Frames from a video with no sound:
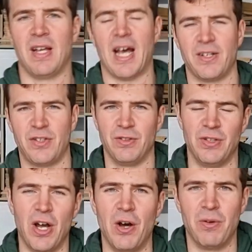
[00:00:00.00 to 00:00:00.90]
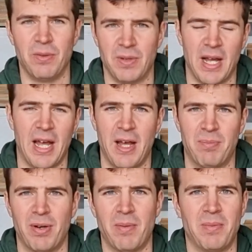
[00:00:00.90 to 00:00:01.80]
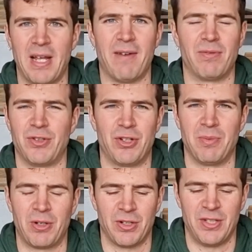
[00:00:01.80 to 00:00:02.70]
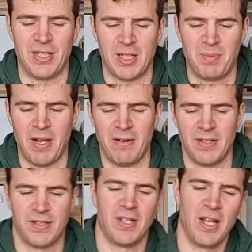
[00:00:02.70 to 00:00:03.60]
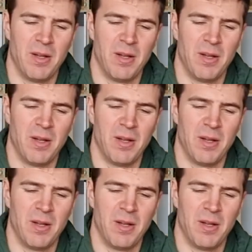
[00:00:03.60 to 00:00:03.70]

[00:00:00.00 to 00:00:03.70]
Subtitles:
As you'll know, probably everyone's come across this experience,